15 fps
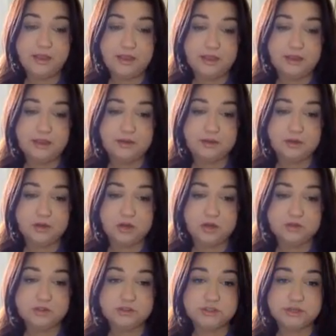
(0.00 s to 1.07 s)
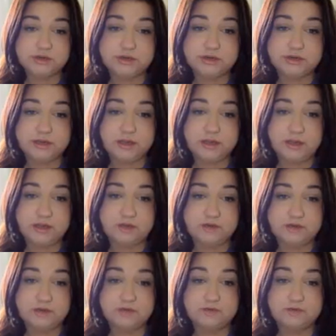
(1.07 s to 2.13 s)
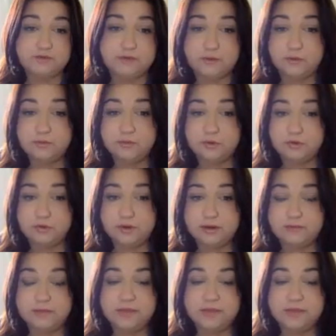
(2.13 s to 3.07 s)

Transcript: and cost sharing of another federal program